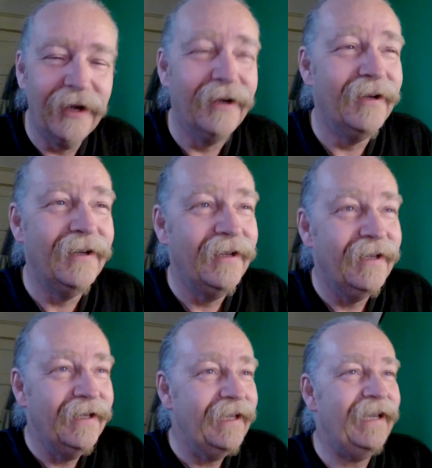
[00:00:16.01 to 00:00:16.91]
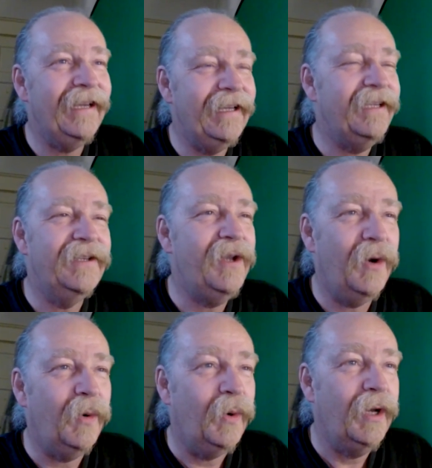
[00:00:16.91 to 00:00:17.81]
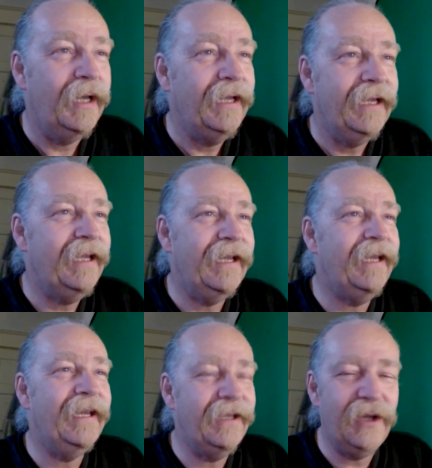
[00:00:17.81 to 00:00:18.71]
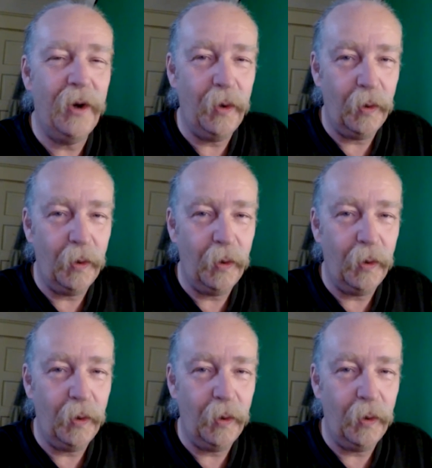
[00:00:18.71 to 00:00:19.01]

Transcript: But you know, he spelled no. Canadian wrong. He spelled no.